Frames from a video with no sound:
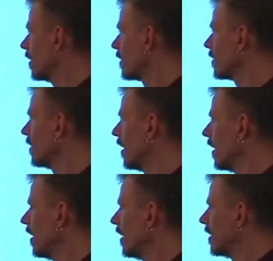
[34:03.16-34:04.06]
is
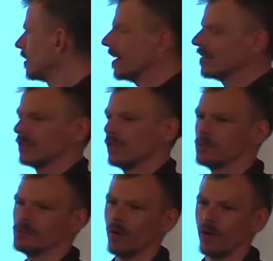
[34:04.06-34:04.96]
it takes
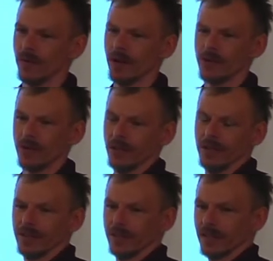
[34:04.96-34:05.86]
no more memory
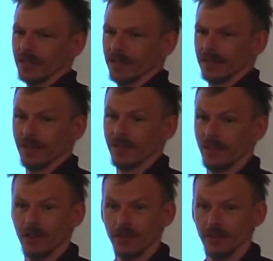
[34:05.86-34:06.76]
than the
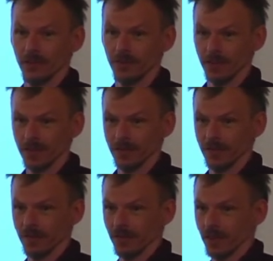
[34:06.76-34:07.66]
32-bit
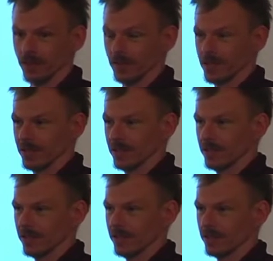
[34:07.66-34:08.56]
virtual machine.
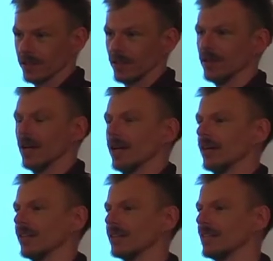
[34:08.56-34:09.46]
So
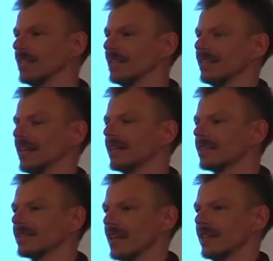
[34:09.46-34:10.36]
the
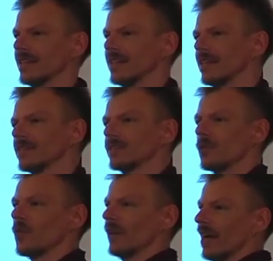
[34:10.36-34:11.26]
ETS data that is
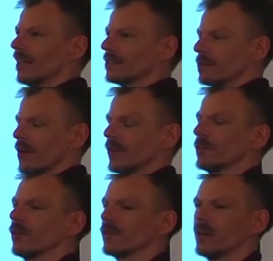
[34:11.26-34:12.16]
stored elsewhere is
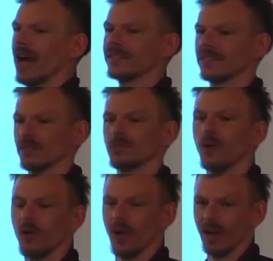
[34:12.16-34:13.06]
also as
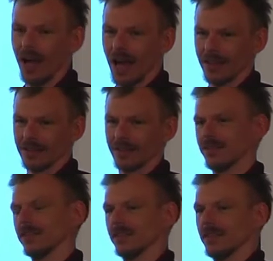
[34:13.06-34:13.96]
small as
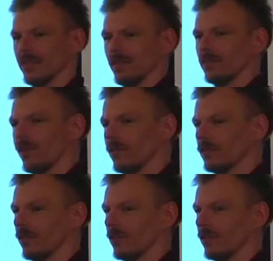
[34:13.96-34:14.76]
for